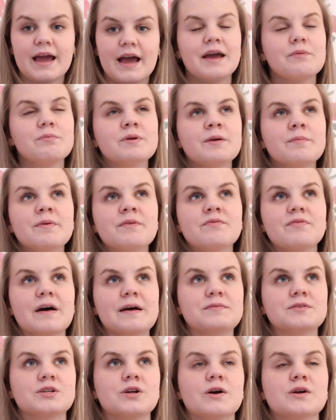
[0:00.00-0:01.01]
It would have been
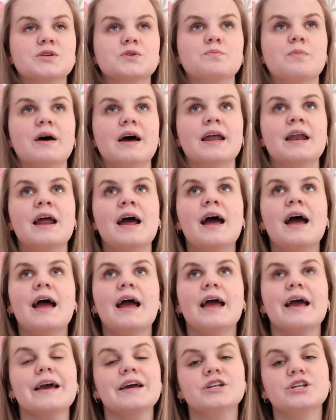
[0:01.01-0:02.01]
5 stars, but
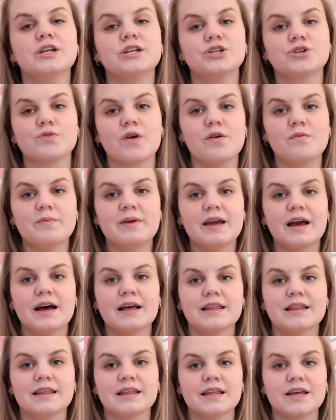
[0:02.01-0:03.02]
it drove me
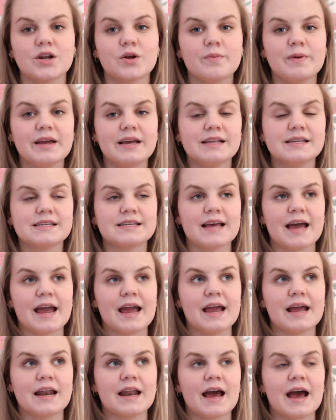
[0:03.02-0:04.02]
a little bit
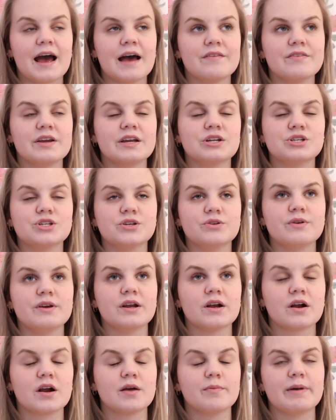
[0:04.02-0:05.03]
insane having to
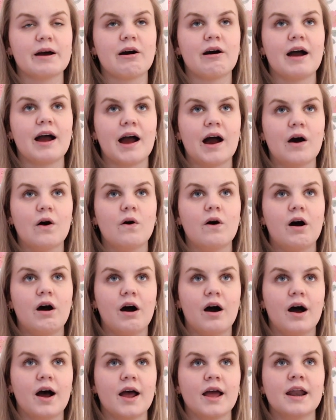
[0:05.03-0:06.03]
hear about how
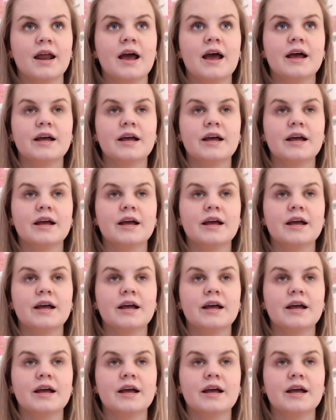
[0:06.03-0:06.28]
hot